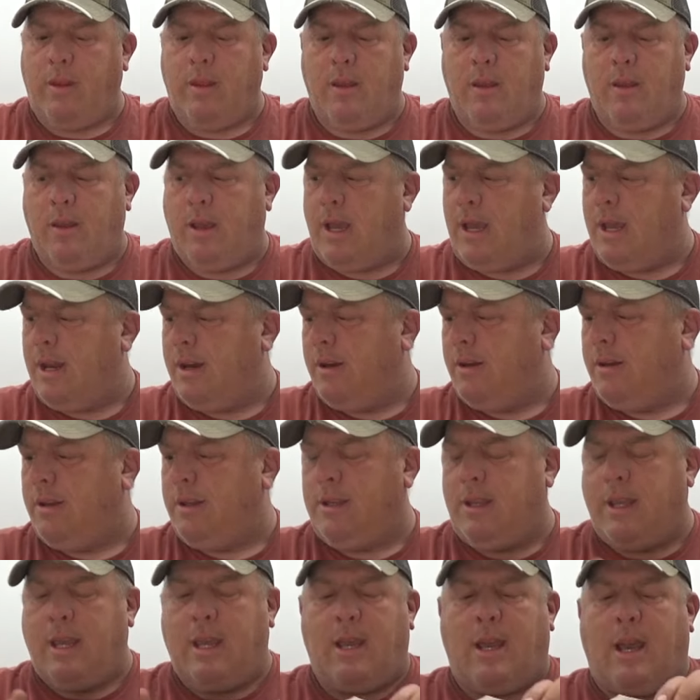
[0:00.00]
And
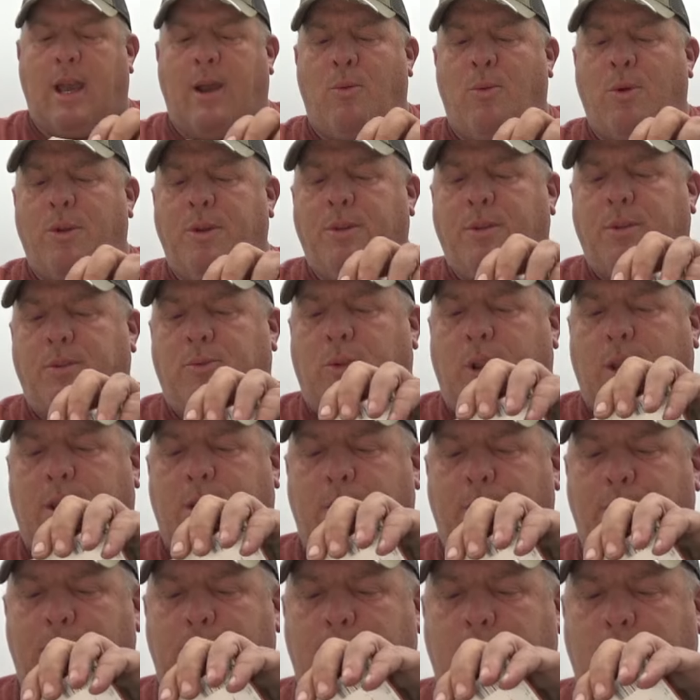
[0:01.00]
yeah, I wouldn't
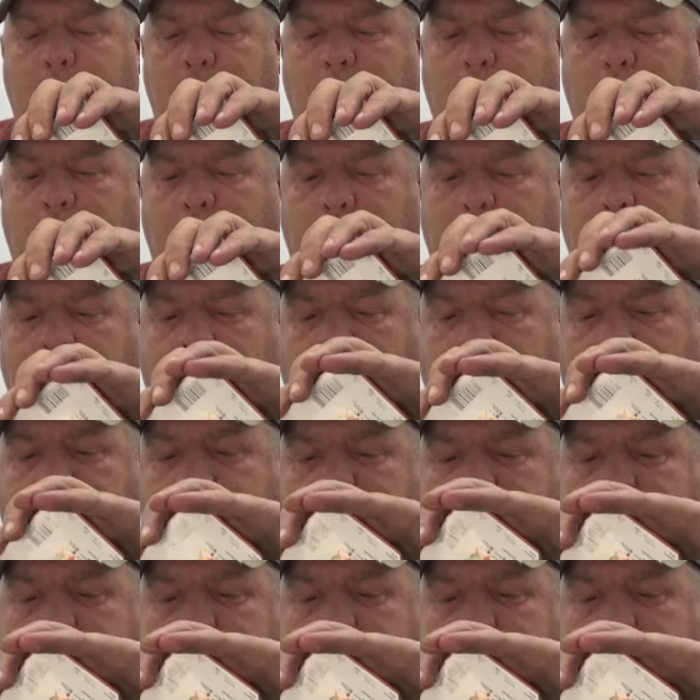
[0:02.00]
recommend in these,